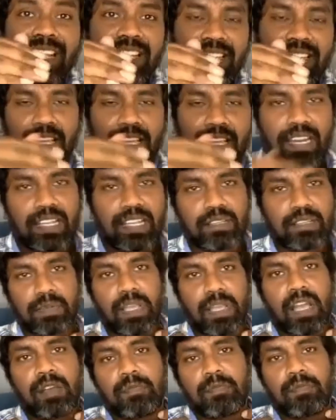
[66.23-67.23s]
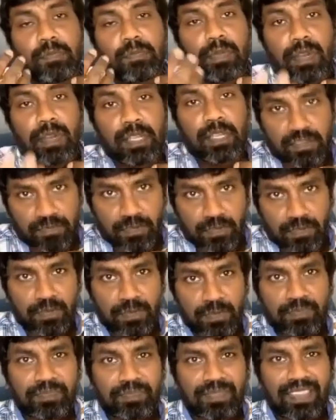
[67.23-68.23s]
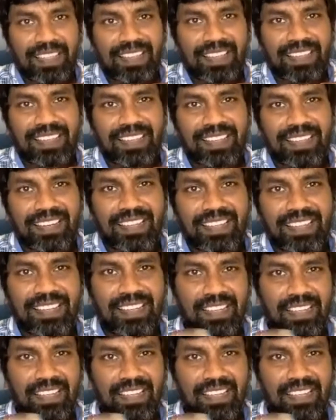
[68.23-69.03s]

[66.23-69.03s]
that I've been placed for you. All right.